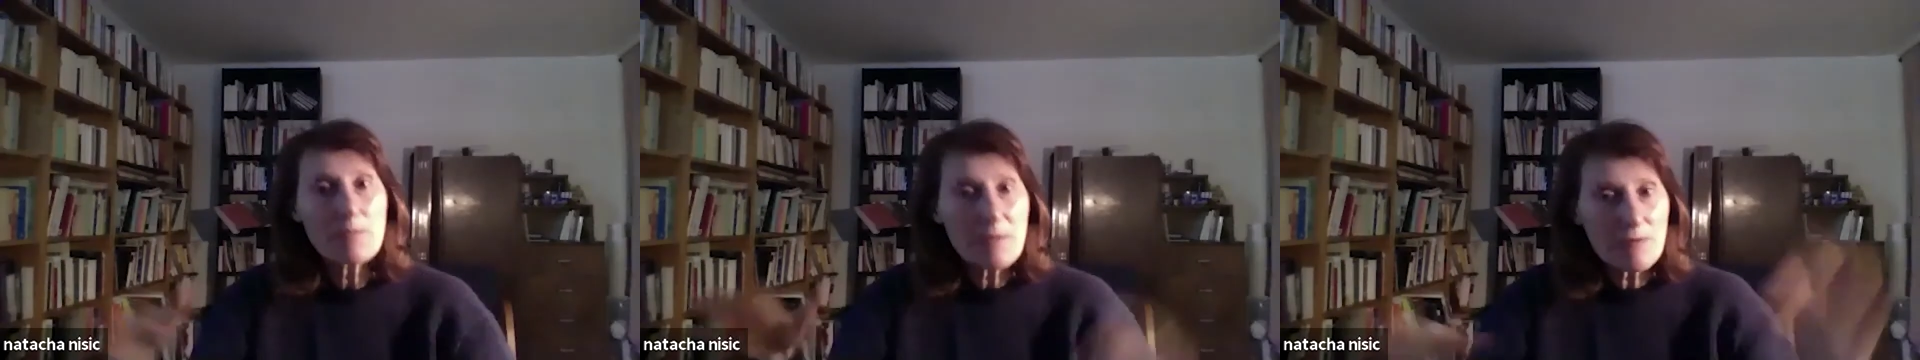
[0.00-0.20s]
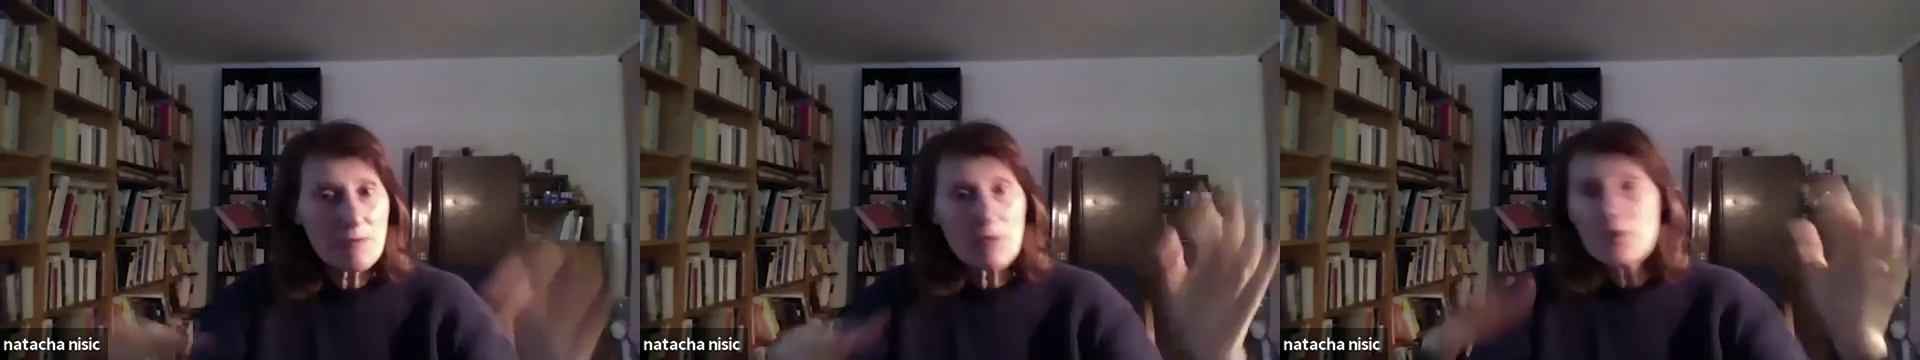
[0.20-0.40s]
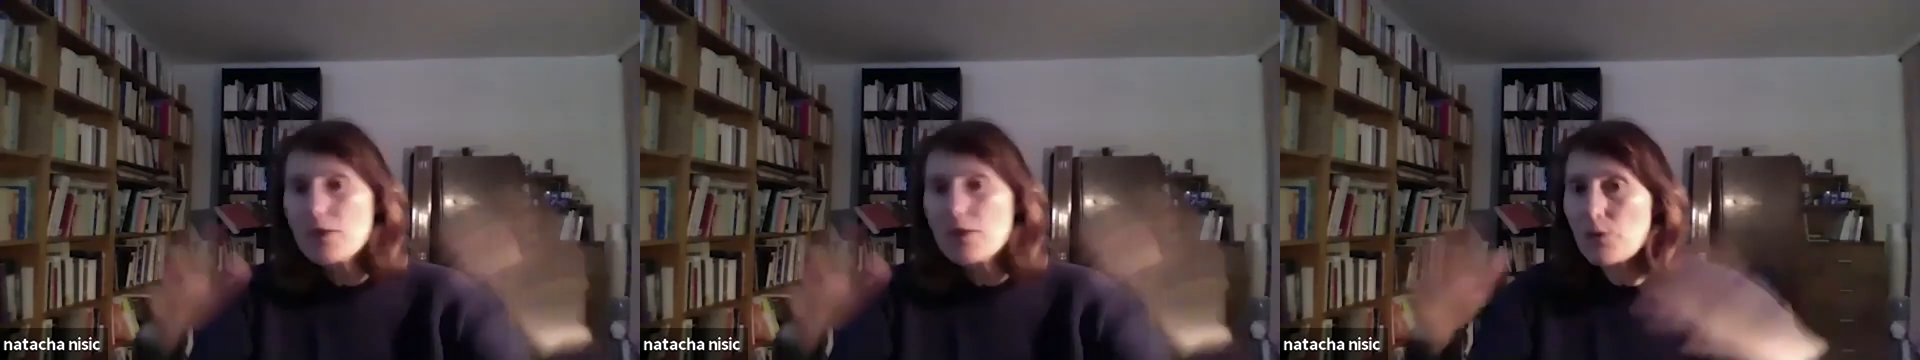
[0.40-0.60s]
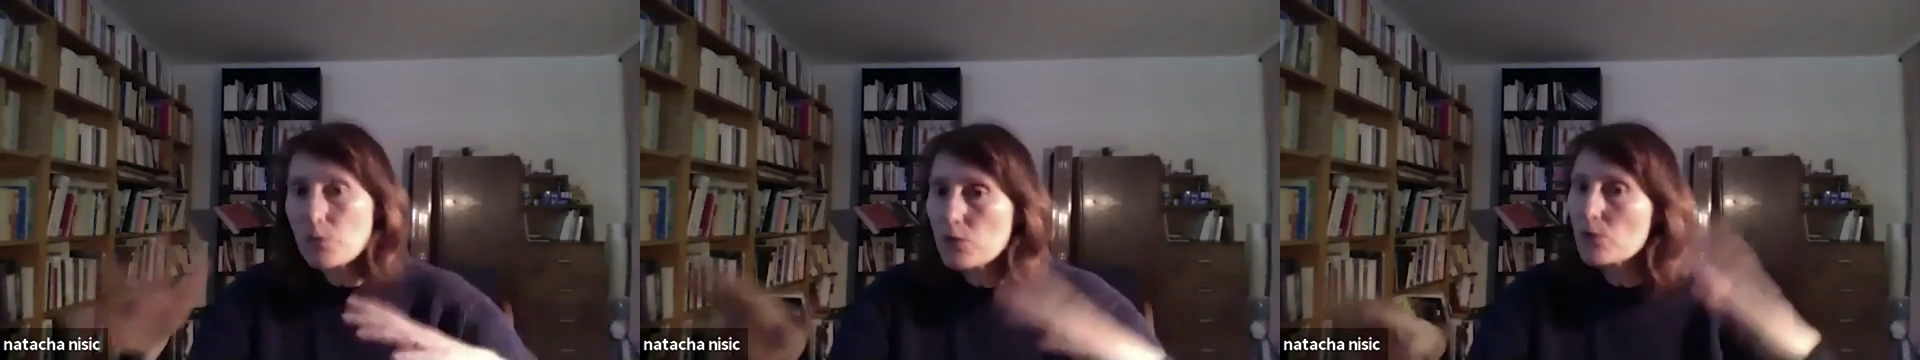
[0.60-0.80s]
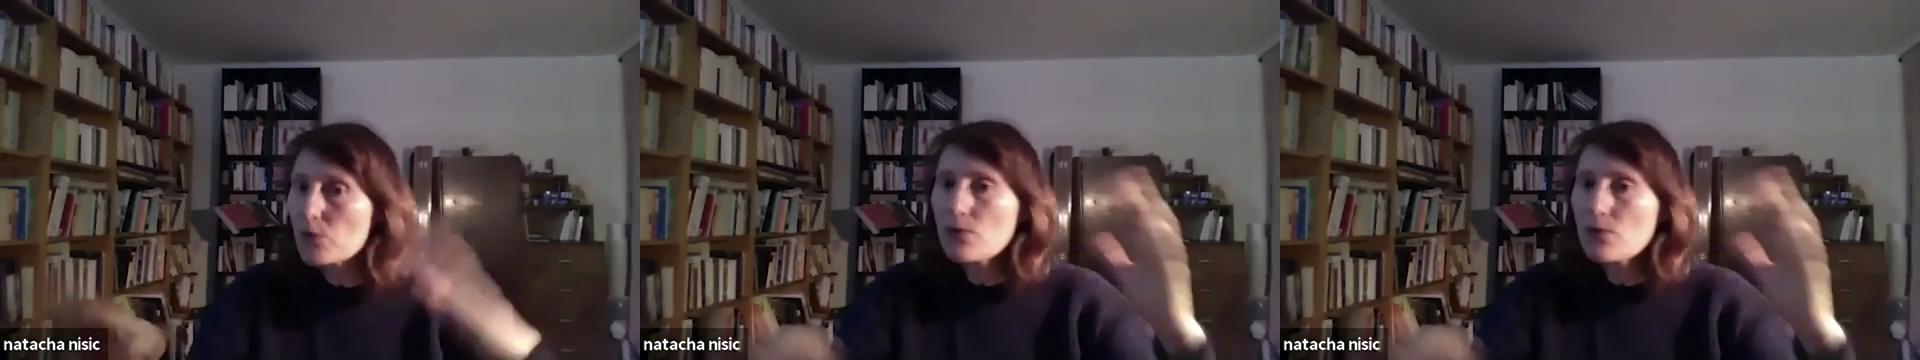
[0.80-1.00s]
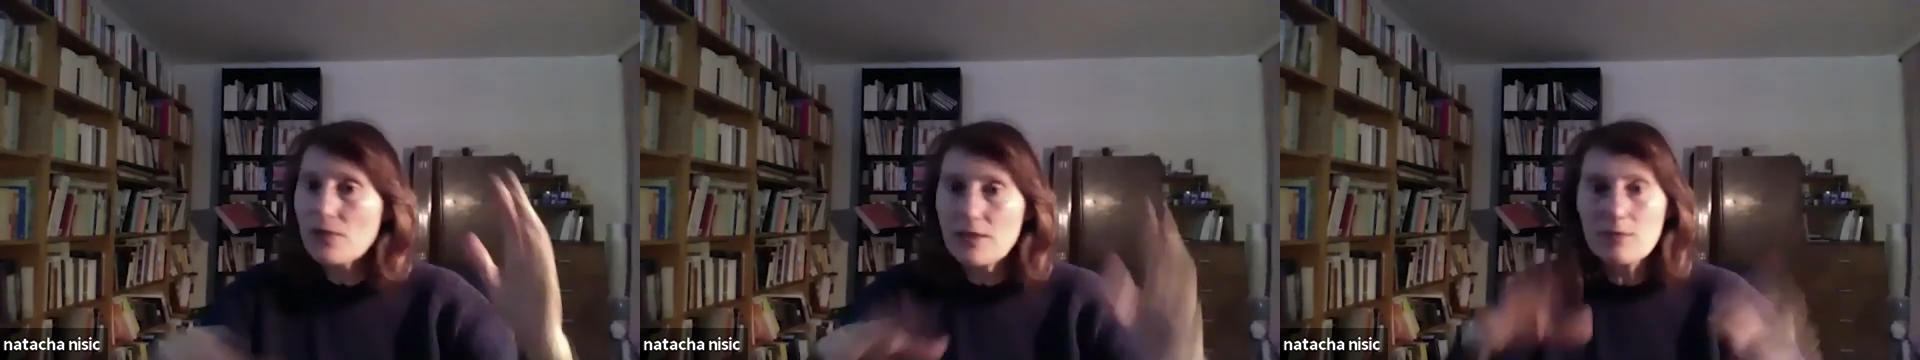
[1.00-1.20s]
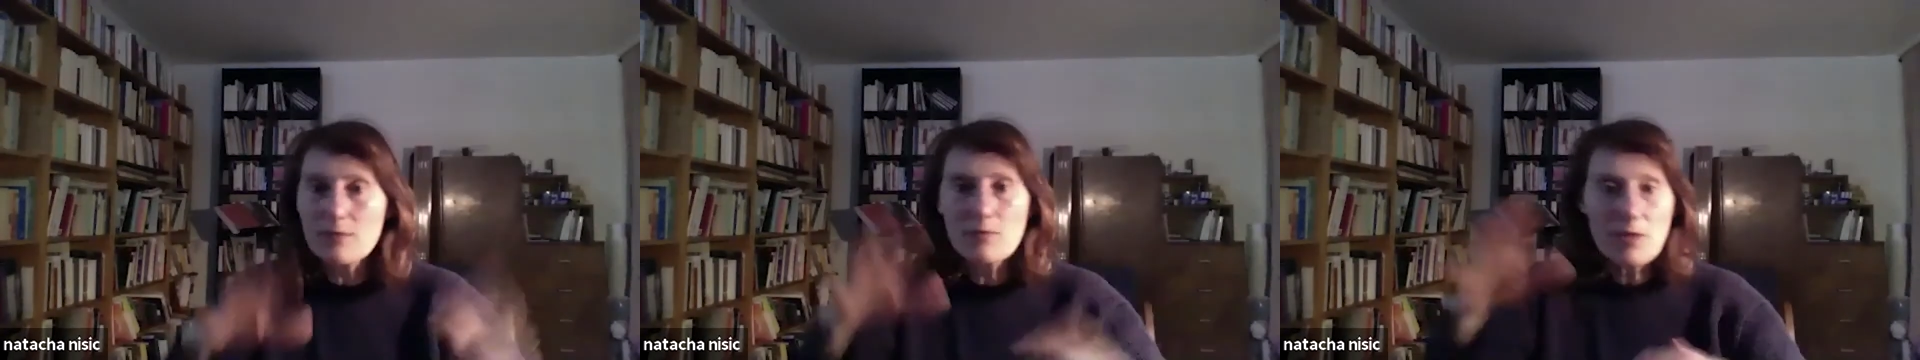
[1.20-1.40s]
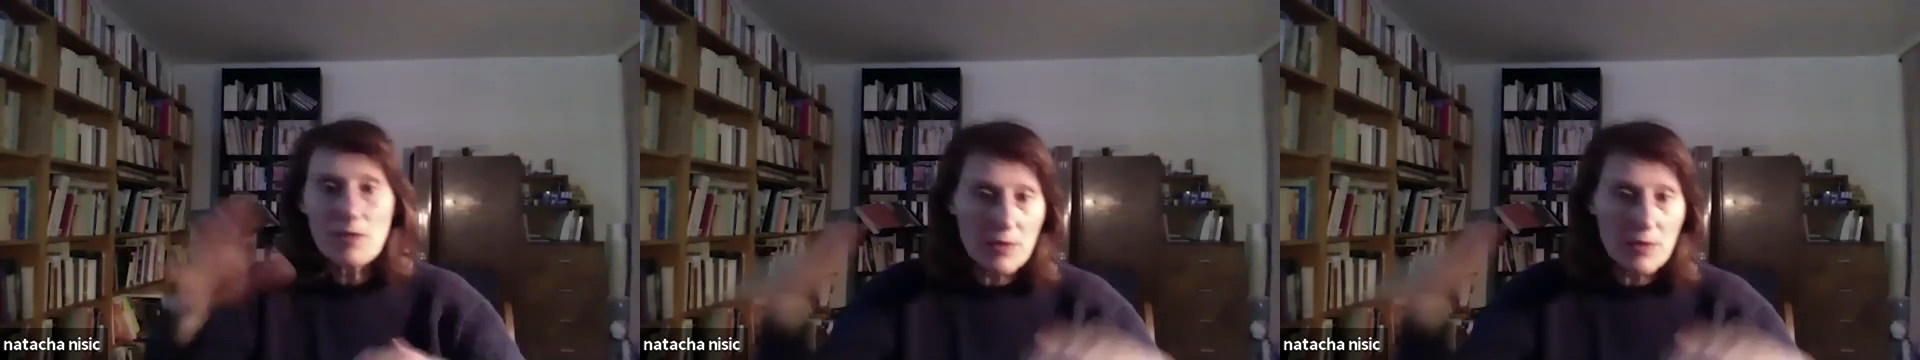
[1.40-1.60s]
very smooth and
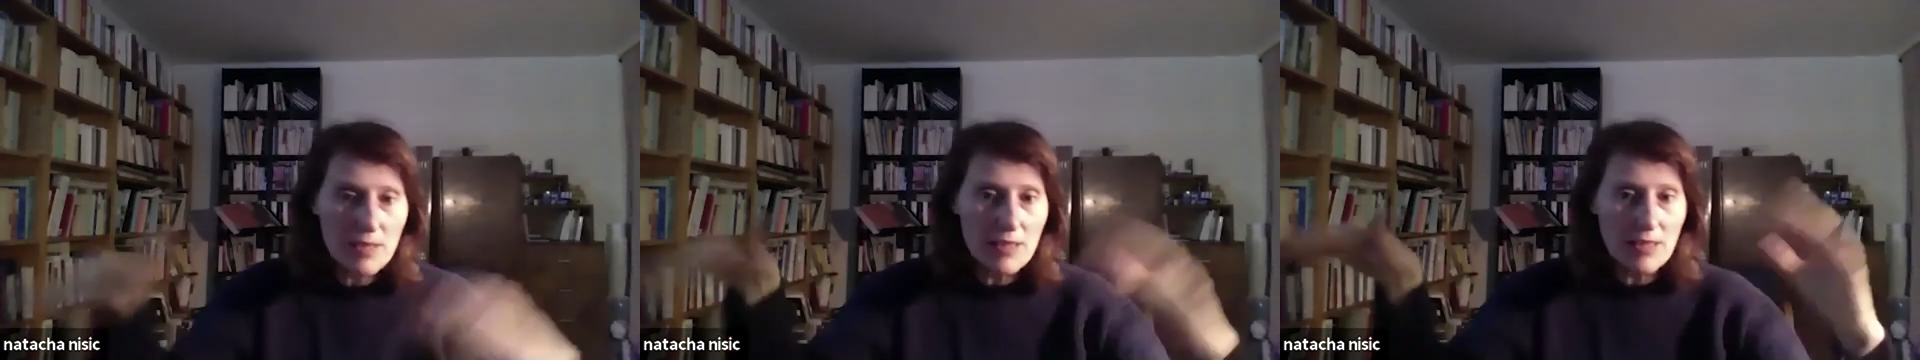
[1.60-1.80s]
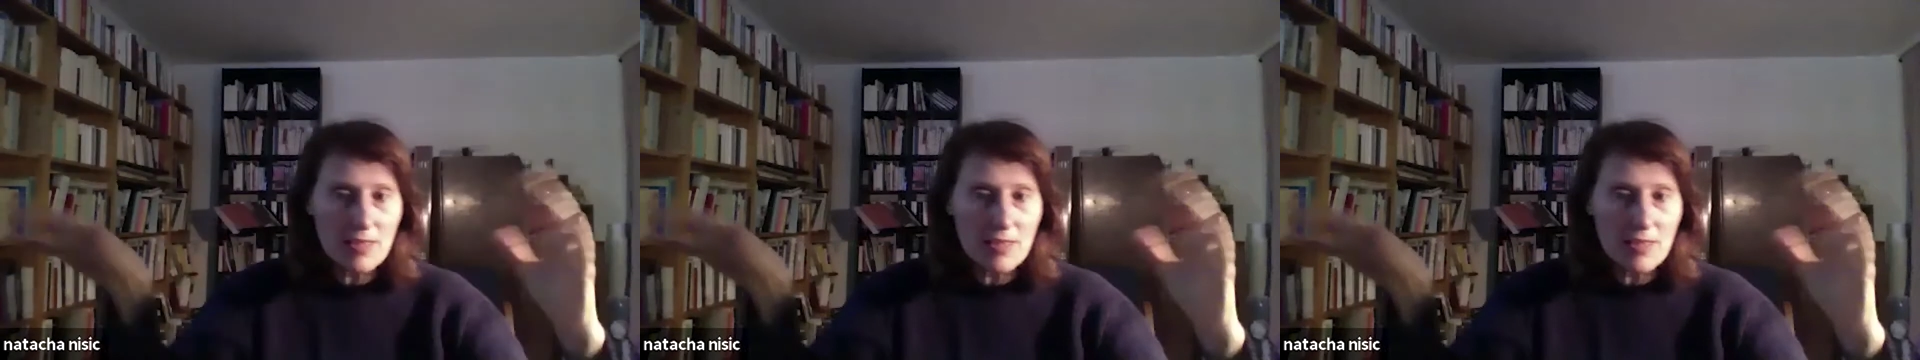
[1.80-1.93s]
very